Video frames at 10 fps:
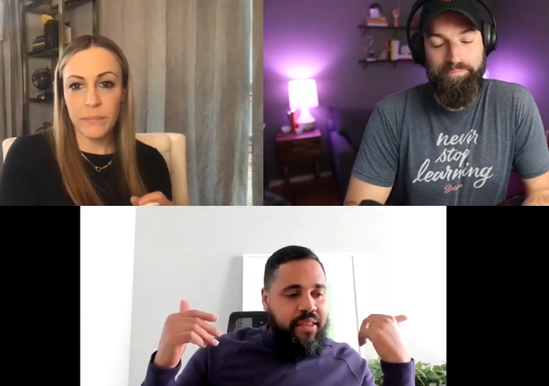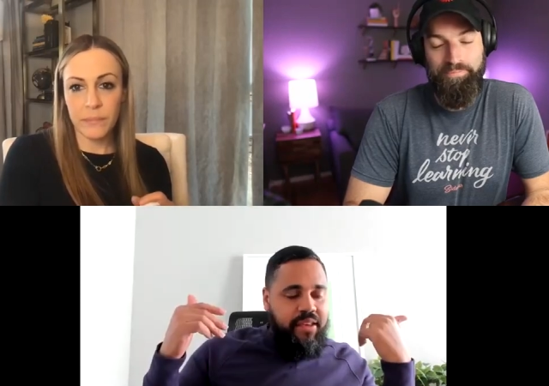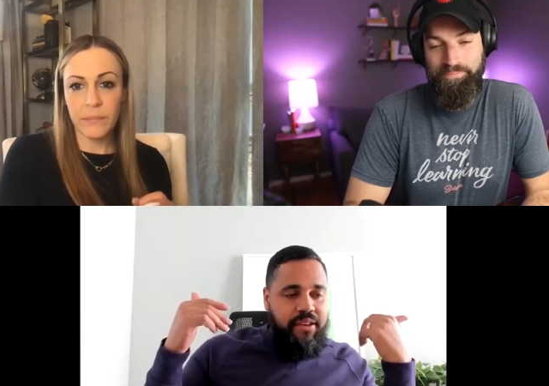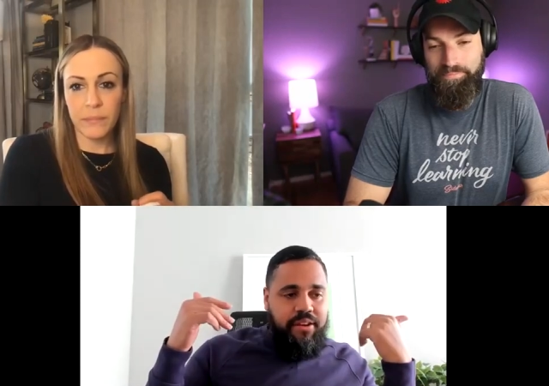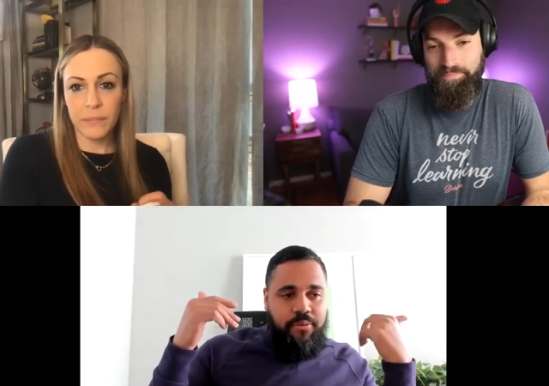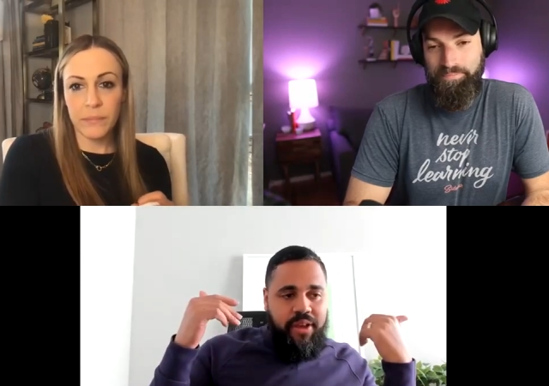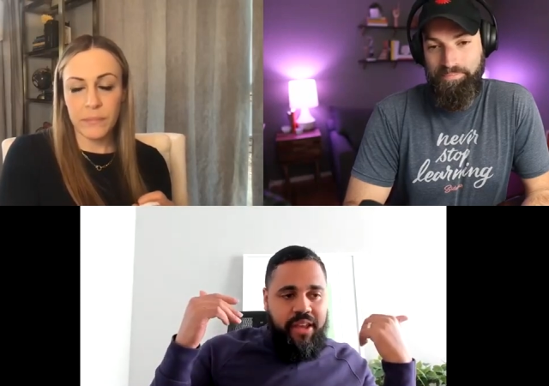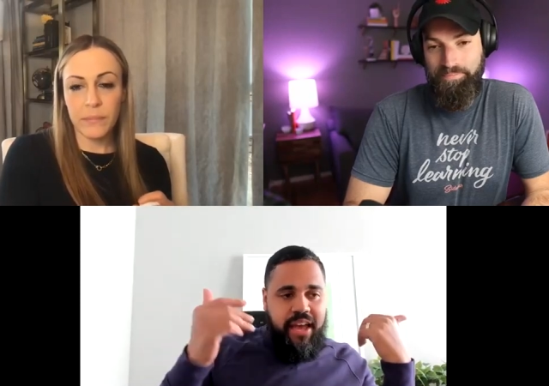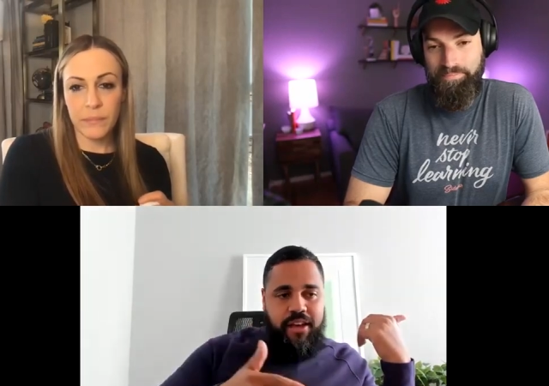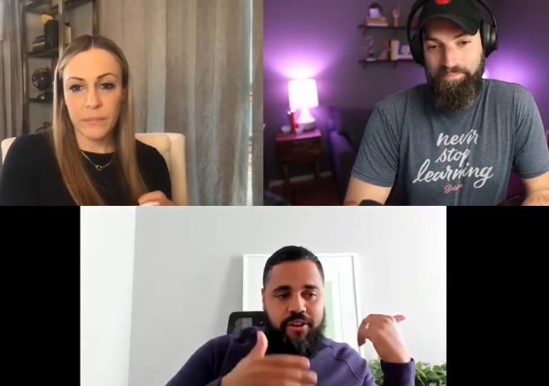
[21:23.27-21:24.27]
Speaker 1: You know, we
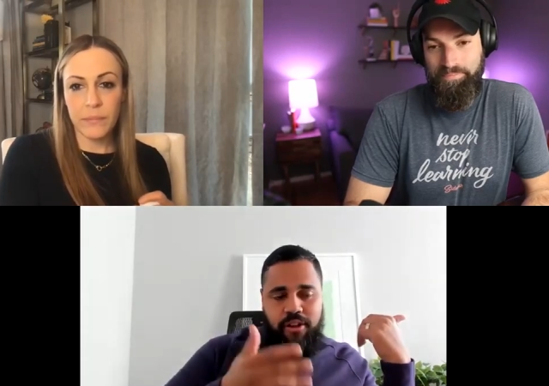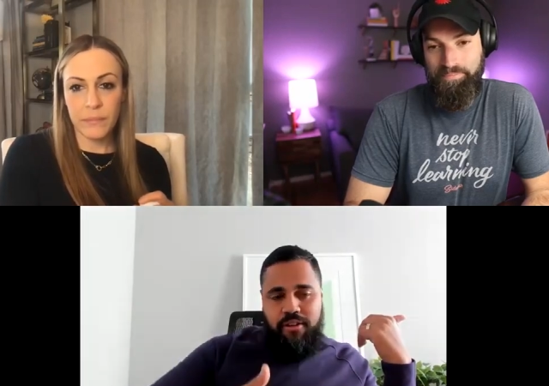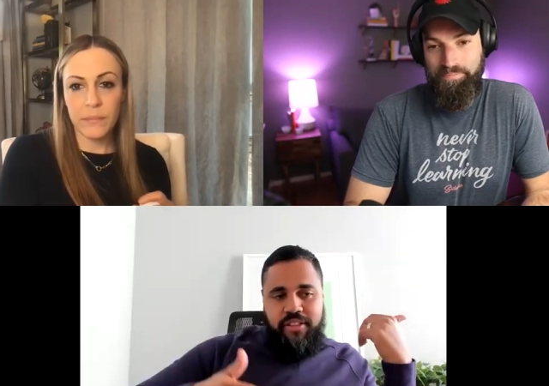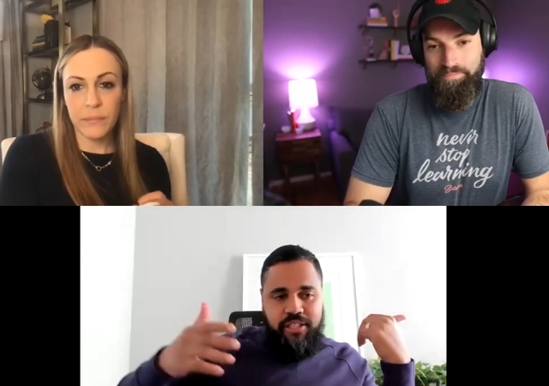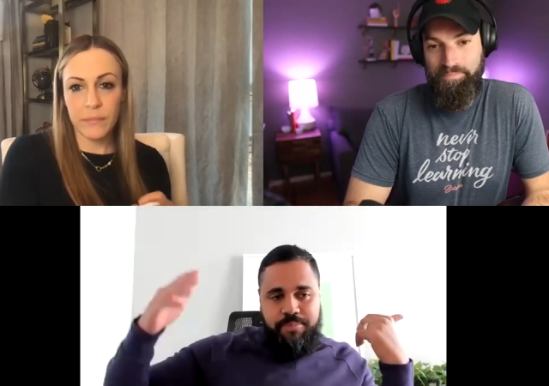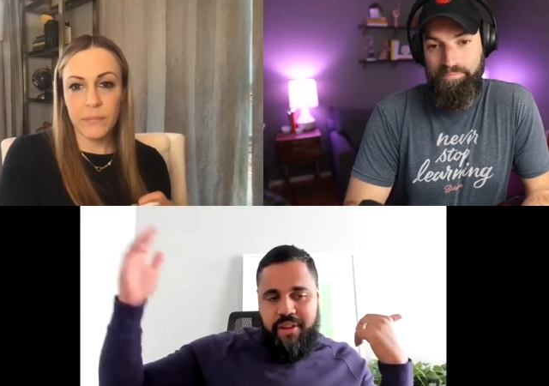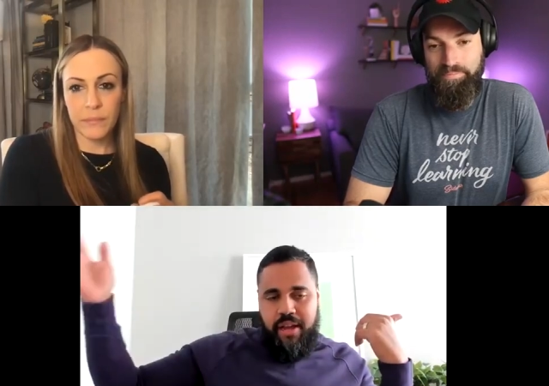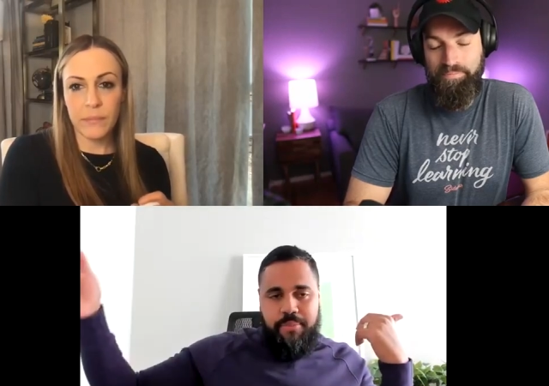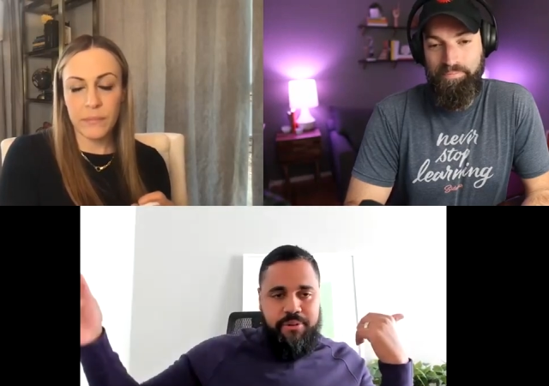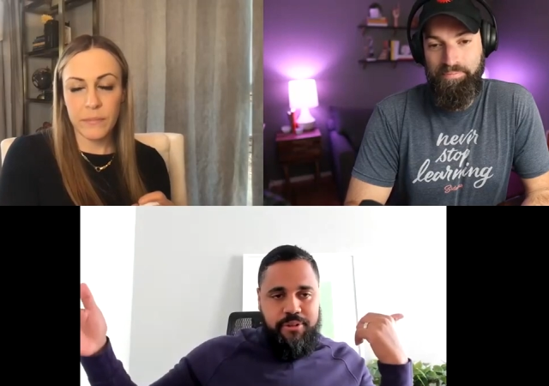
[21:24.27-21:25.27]
had all of these big
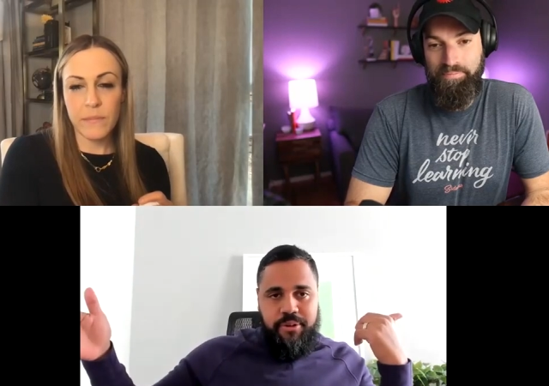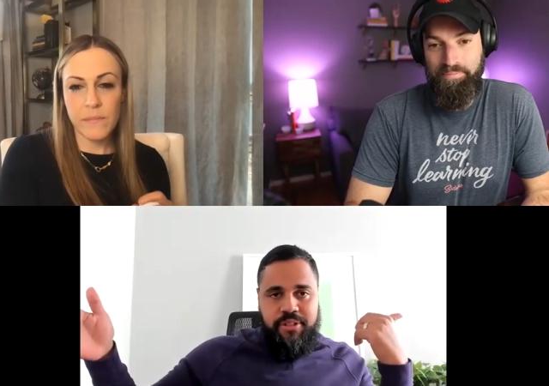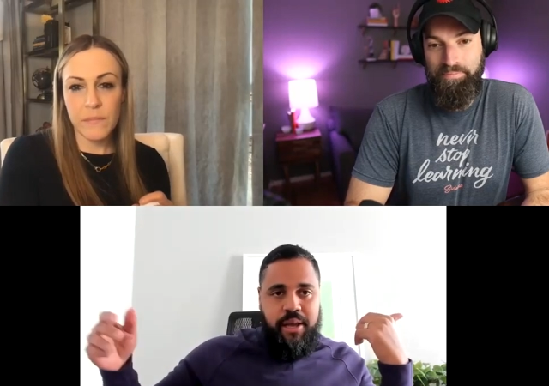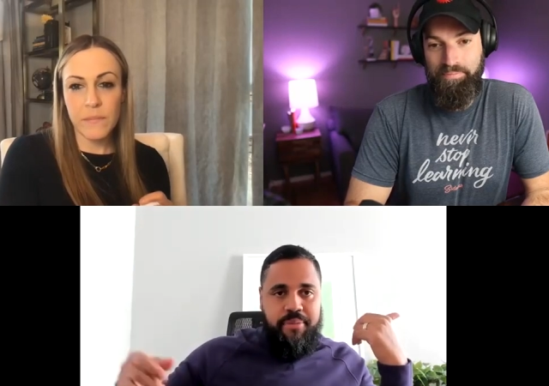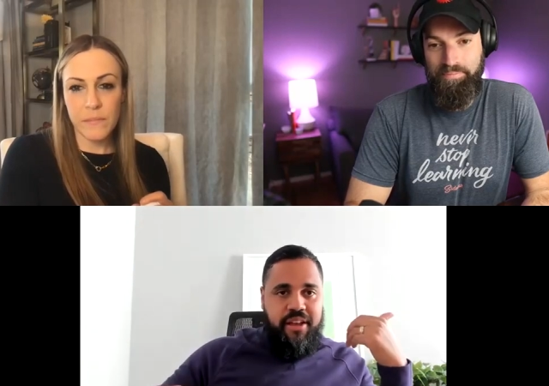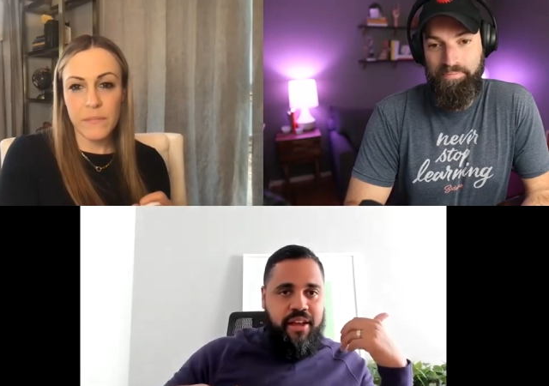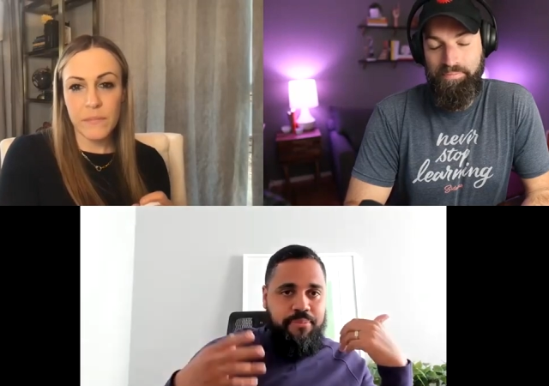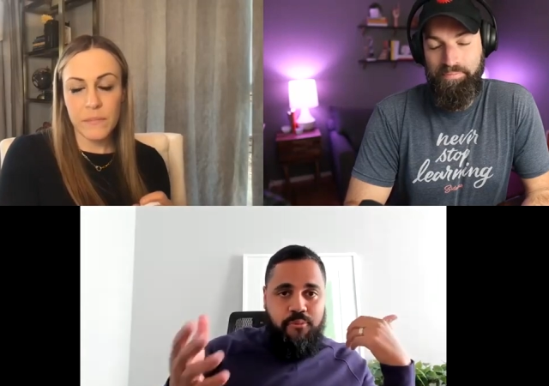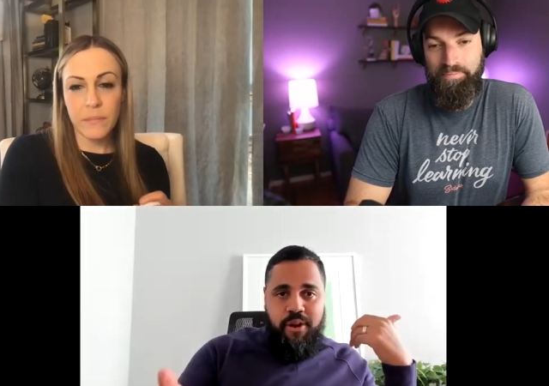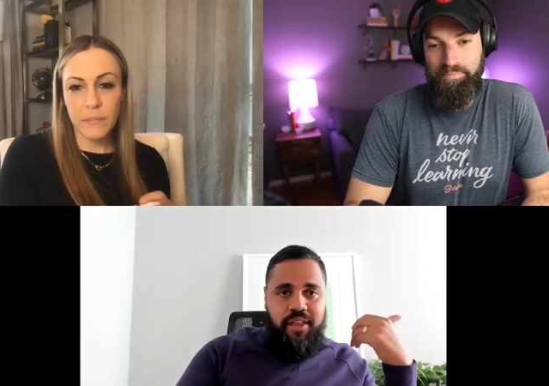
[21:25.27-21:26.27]
opportunities coming up
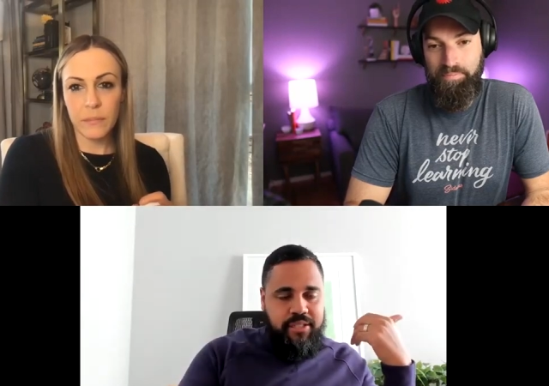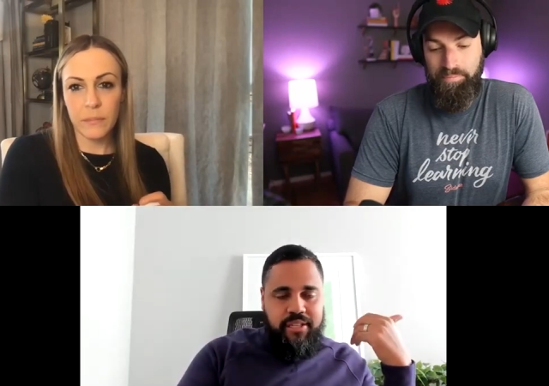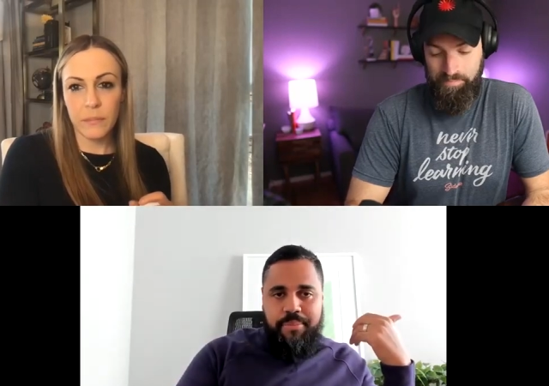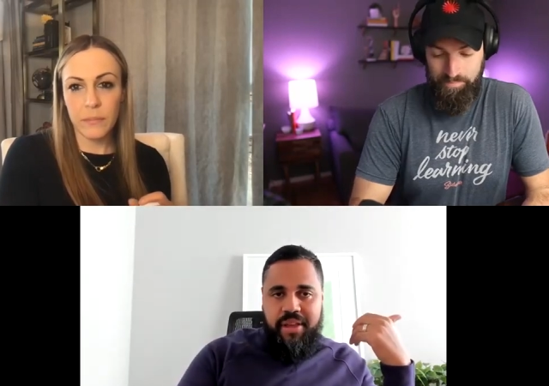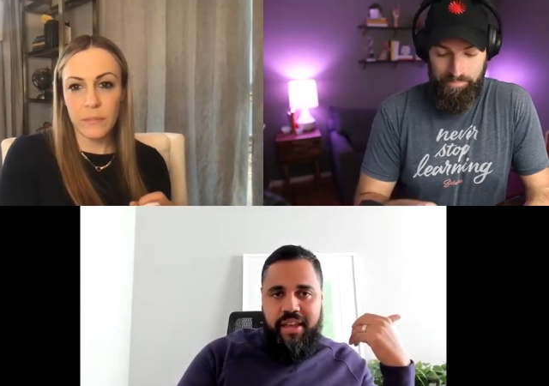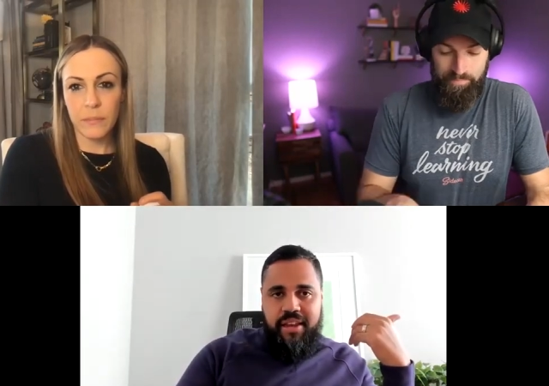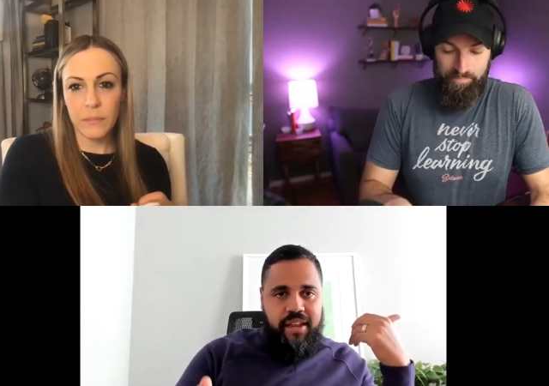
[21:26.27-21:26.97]
with Summit